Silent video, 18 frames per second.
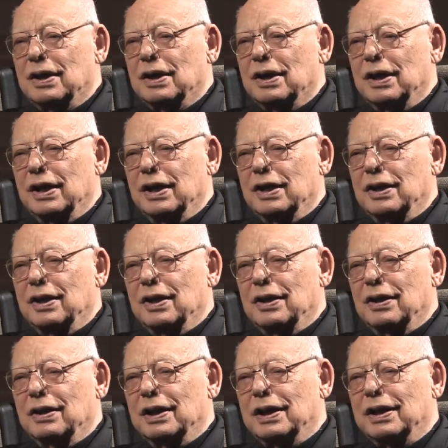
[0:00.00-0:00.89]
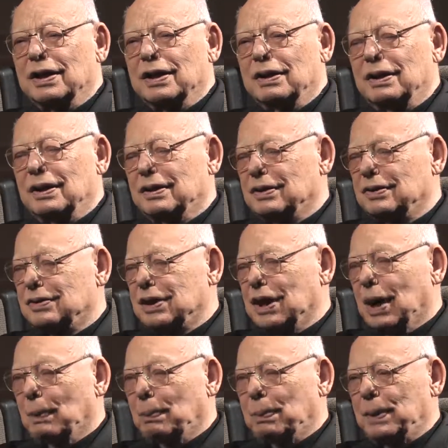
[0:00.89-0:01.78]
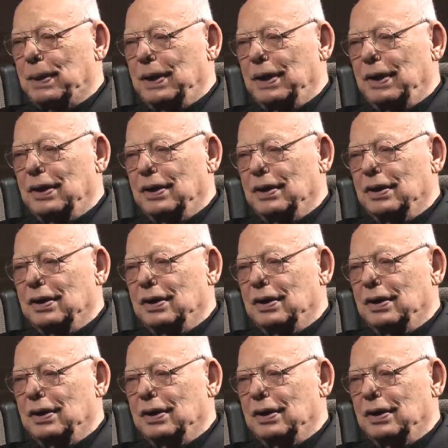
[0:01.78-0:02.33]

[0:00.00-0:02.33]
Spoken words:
And stopped and